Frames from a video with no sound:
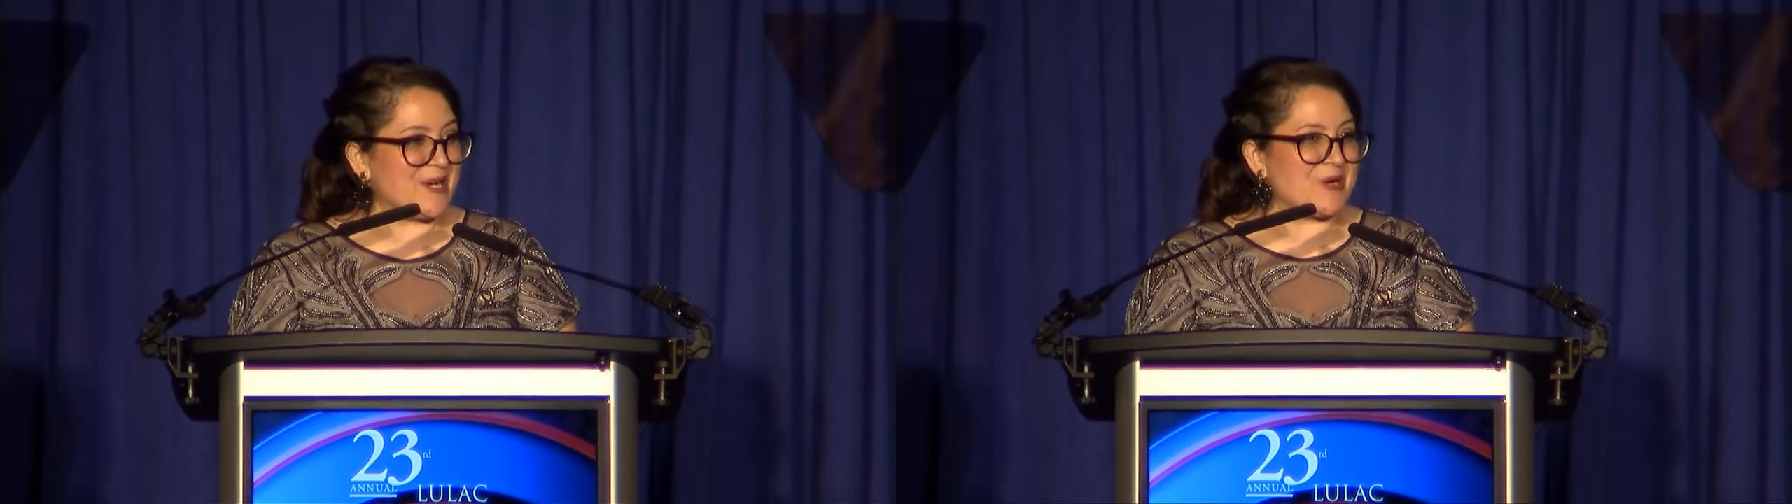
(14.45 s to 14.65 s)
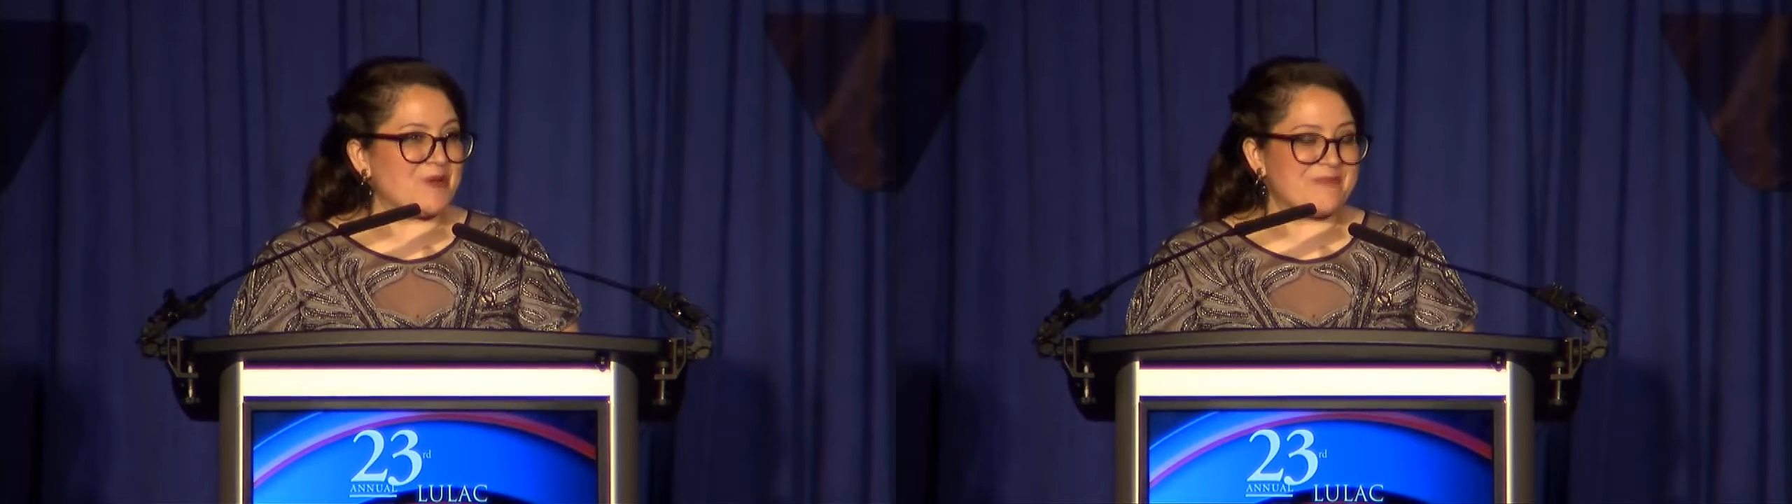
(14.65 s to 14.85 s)

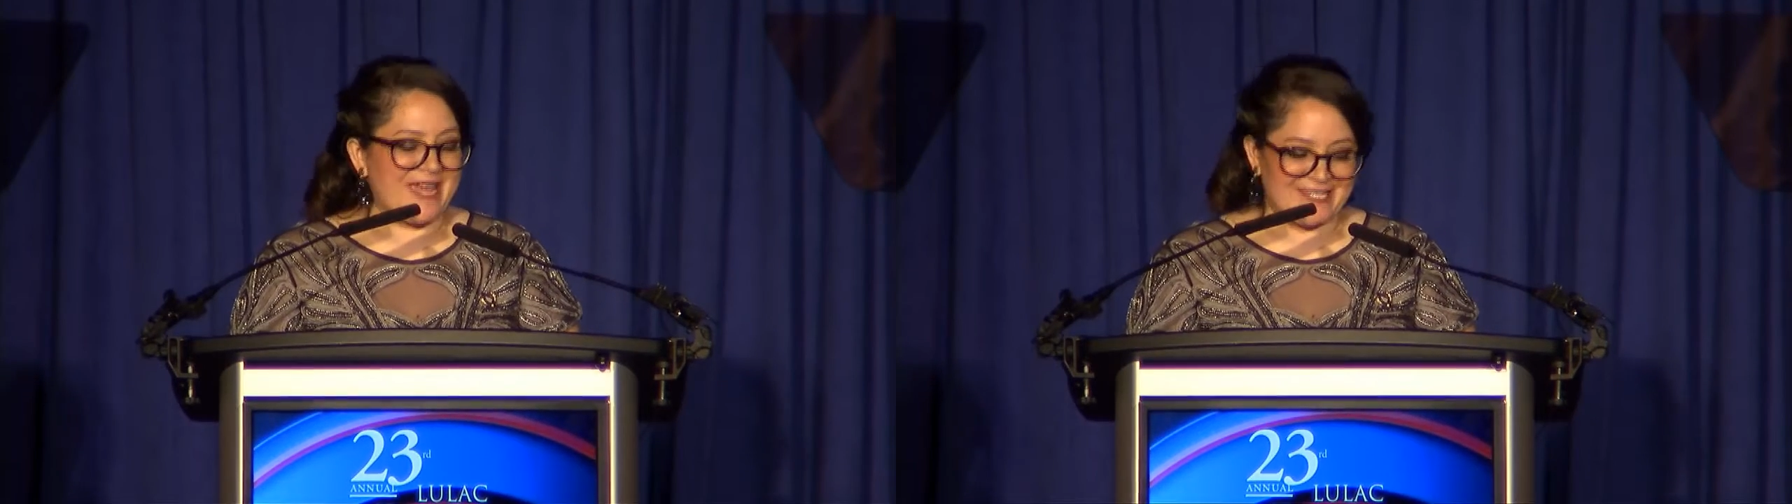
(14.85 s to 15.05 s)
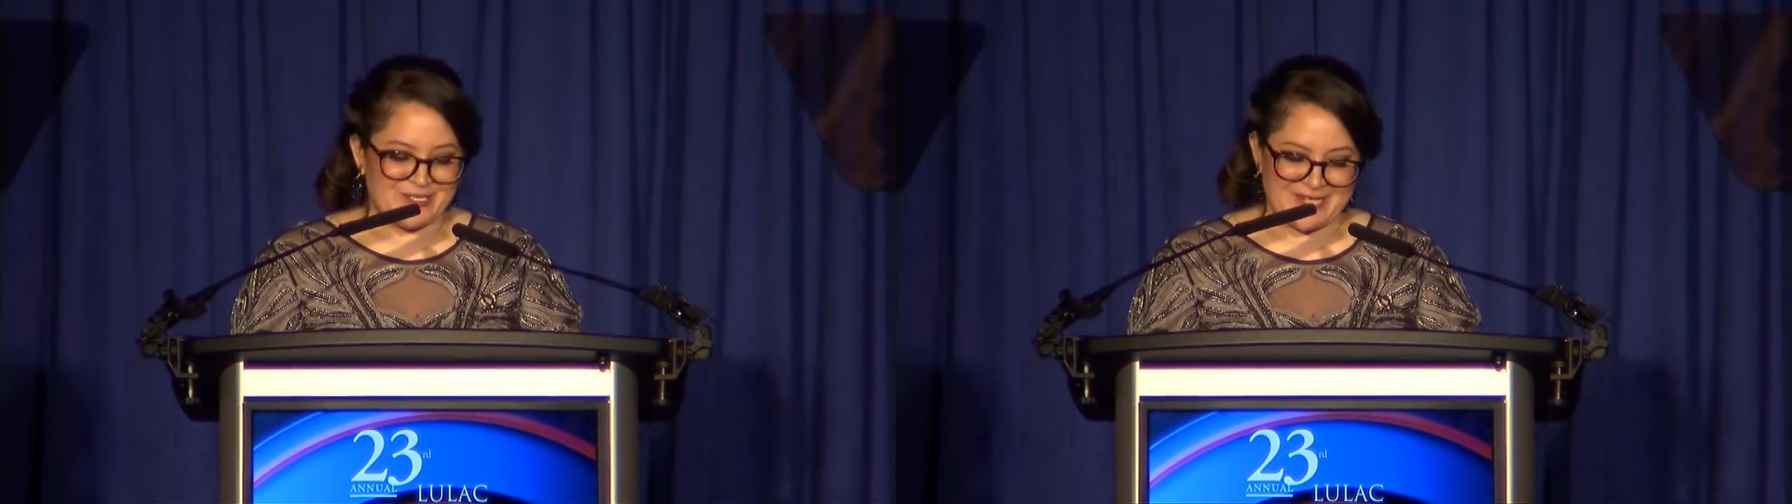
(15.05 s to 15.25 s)
who
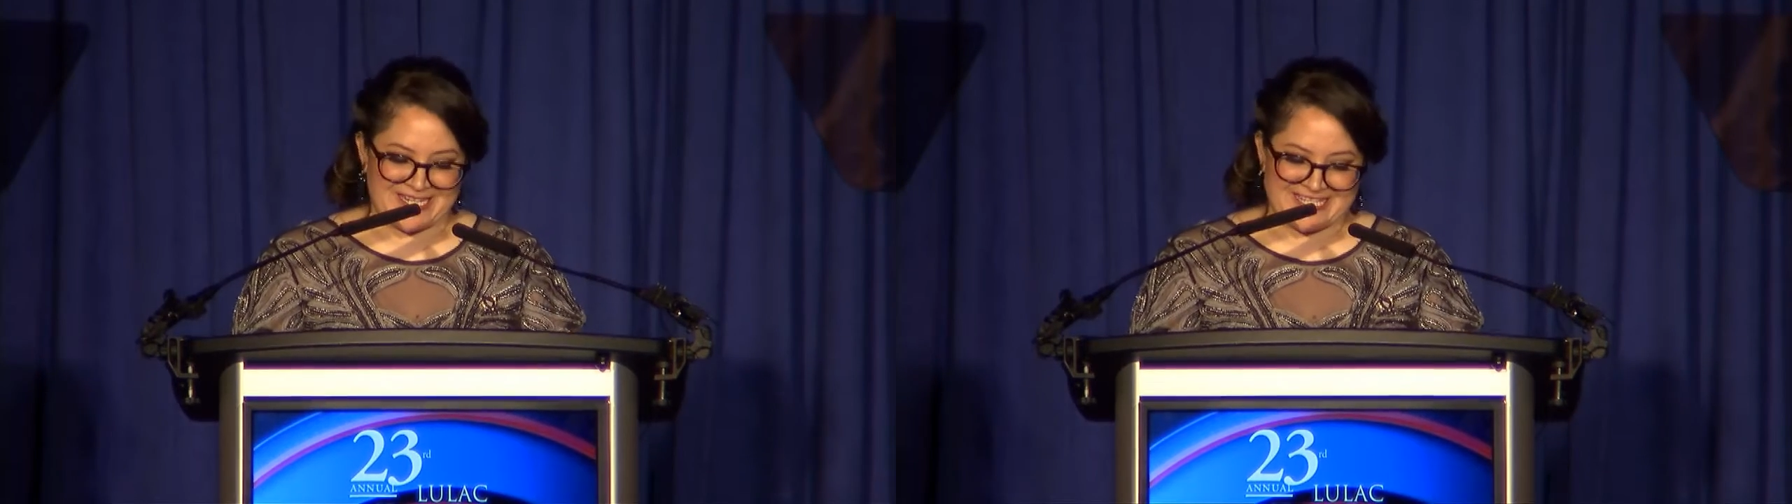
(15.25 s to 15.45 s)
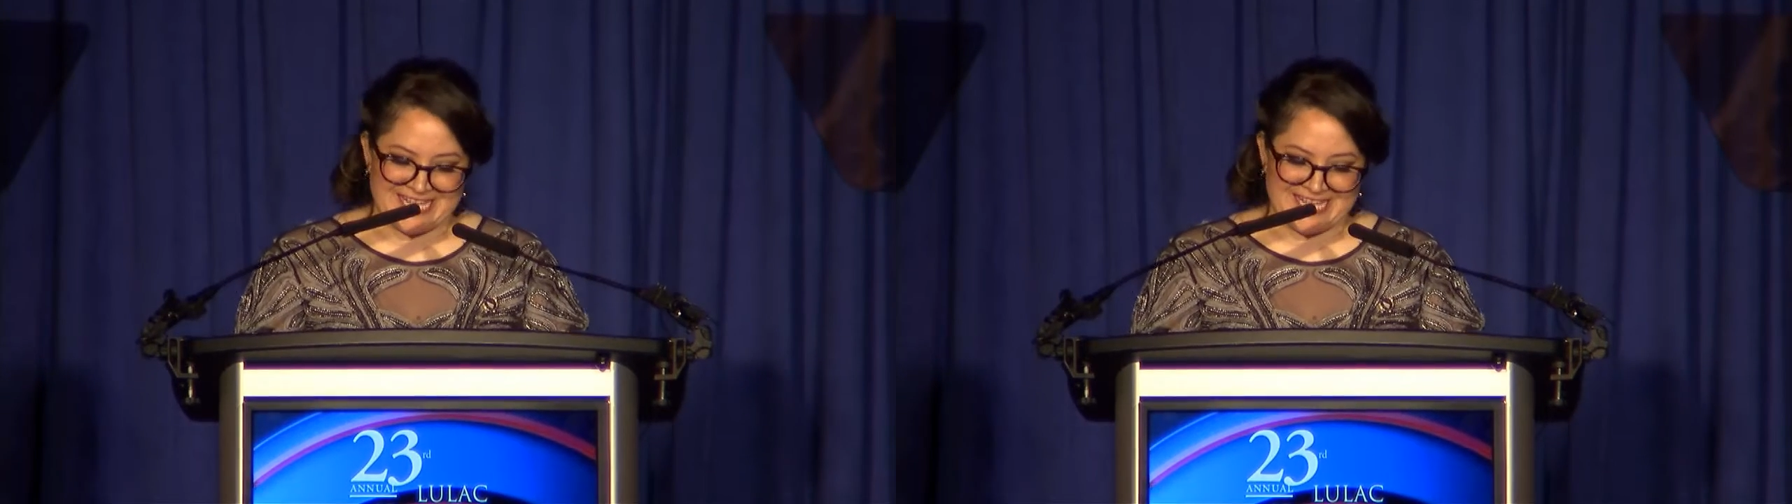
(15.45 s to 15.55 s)
made tonight's